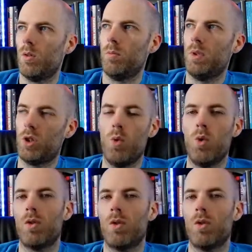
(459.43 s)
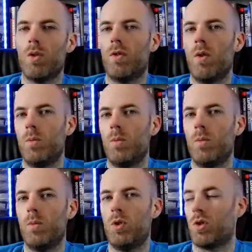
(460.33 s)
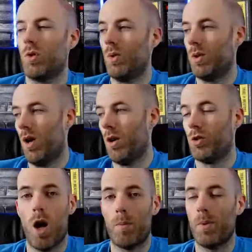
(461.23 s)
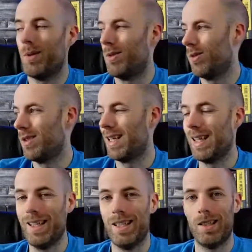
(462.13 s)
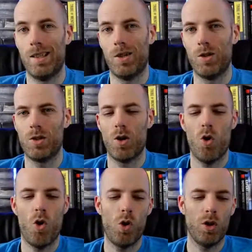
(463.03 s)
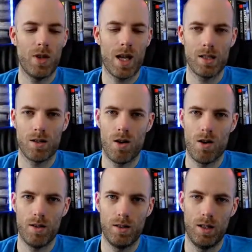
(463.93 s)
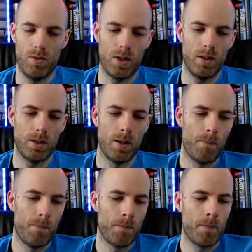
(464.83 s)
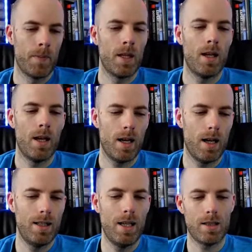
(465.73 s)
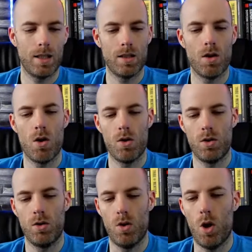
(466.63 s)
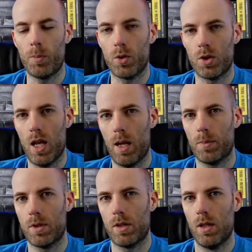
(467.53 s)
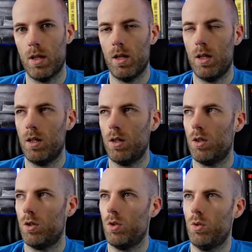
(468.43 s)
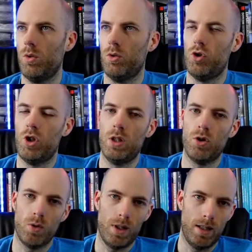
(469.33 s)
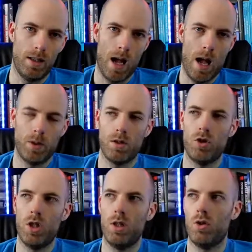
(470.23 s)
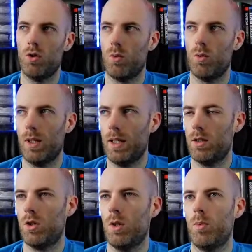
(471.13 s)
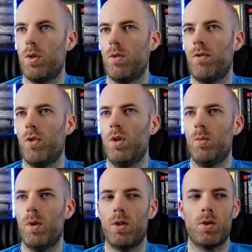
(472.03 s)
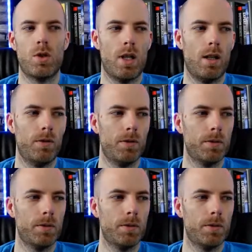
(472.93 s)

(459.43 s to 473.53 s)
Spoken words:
be sore from just going out shopping or doing cleaning in the house. All of that is hard and difficult. And yes, it is hard to up your steps, to change your eating habits, to change your relationship with food and with yourself.